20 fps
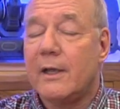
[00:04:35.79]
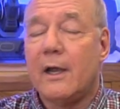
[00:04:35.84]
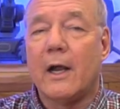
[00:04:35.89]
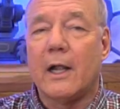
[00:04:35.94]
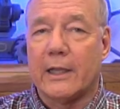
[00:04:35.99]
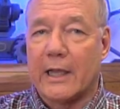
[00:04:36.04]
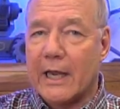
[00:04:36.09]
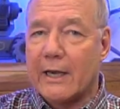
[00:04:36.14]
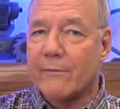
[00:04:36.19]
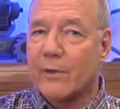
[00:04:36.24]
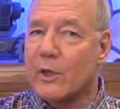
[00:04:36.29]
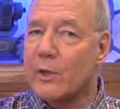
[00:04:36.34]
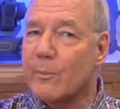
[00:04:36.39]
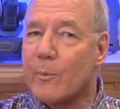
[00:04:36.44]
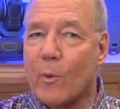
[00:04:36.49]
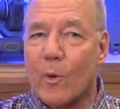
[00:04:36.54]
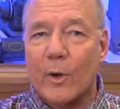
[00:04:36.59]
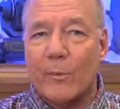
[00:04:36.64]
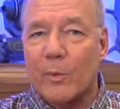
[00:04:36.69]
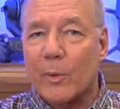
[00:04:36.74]
A lot of other
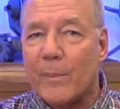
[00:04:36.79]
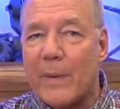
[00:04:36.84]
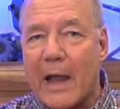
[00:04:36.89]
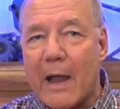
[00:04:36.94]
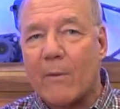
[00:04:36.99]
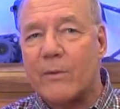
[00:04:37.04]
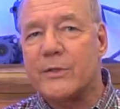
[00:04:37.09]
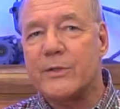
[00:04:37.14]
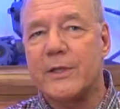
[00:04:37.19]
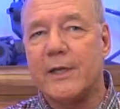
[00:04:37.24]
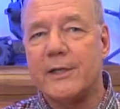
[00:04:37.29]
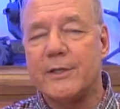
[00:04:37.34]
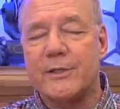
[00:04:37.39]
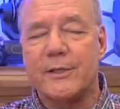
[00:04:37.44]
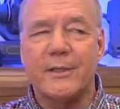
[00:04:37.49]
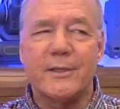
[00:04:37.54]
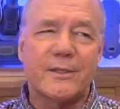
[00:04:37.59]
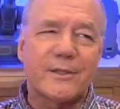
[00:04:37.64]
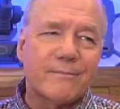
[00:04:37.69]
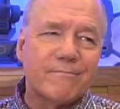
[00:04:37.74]
portable power
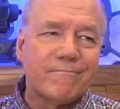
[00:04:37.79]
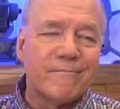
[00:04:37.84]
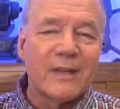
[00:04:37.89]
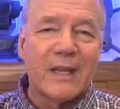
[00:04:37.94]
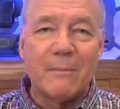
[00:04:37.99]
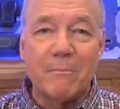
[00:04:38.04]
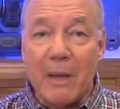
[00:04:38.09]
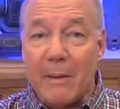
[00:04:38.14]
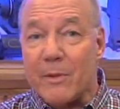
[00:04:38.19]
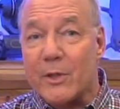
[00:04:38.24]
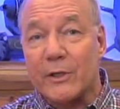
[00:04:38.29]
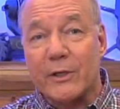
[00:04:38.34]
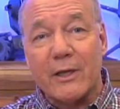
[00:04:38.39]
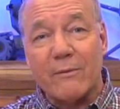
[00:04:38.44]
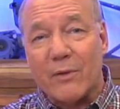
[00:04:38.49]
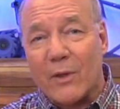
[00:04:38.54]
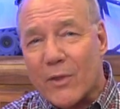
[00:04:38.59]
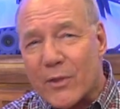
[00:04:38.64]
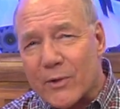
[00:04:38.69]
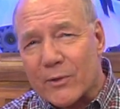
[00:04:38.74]
stations, maybe they'll
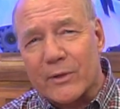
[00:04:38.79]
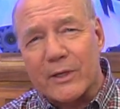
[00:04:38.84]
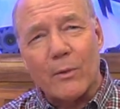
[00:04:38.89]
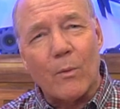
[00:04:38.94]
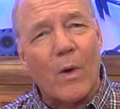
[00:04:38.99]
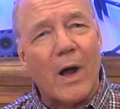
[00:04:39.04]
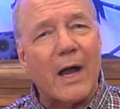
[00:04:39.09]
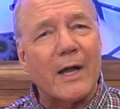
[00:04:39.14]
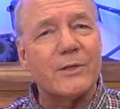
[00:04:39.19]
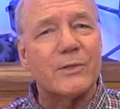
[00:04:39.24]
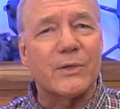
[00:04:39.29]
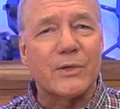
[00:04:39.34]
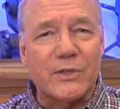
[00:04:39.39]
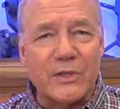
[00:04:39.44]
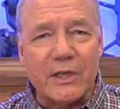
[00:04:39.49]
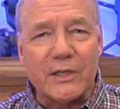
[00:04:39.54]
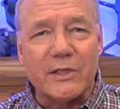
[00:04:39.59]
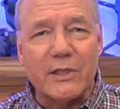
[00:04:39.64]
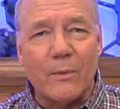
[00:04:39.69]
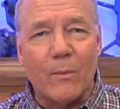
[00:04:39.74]
give you 30 watts or
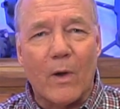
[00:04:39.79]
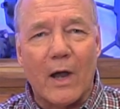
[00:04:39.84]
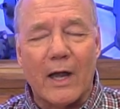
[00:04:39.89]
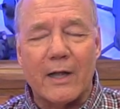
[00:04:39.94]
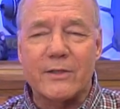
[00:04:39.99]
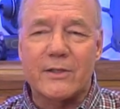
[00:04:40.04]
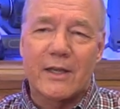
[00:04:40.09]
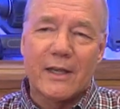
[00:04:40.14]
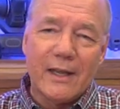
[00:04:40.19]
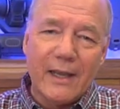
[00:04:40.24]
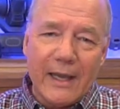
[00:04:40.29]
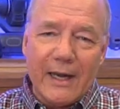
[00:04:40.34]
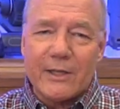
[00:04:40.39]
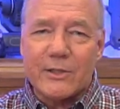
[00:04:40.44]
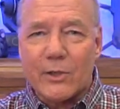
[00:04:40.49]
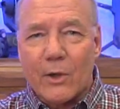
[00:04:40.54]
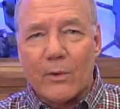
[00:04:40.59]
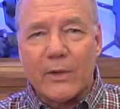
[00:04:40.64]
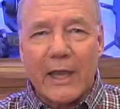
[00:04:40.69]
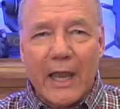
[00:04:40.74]
60 watts, and
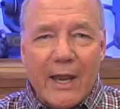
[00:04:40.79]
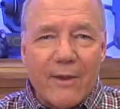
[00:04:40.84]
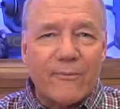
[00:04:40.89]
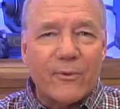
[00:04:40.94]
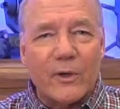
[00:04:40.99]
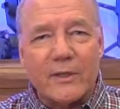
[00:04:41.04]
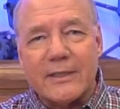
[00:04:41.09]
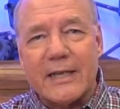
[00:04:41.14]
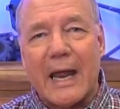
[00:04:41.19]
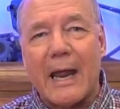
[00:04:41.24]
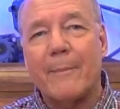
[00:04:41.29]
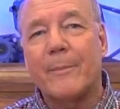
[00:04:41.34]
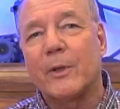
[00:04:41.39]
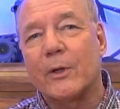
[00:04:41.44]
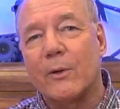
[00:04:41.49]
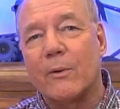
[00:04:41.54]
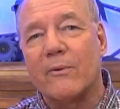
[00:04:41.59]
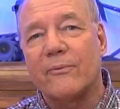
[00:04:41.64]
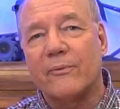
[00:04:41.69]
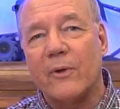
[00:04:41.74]
it's okay for a tablet
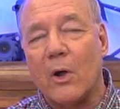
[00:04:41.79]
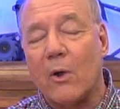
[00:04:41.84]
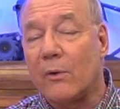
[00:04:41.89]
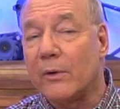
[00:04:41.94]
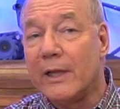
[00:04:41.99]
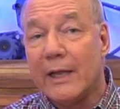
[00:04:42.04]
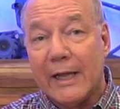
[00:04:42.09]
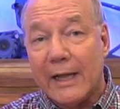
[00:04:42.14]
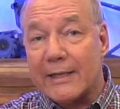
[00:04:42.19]
or a phone.